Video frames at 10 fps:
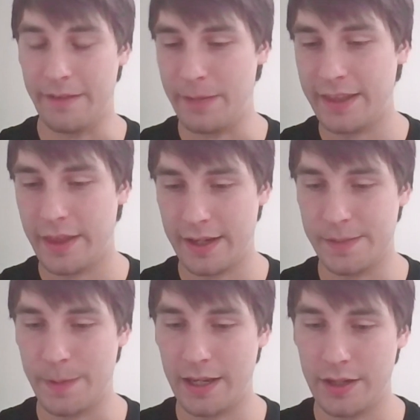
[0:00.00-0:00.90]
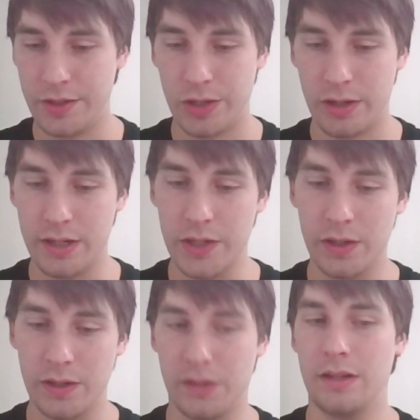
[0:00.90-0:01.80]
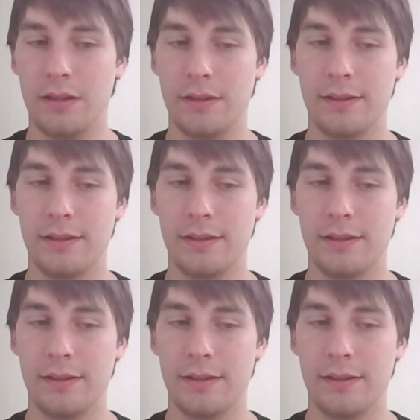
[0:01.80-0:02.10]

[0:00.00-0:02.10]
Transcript: I mean, the big thing is making sure you're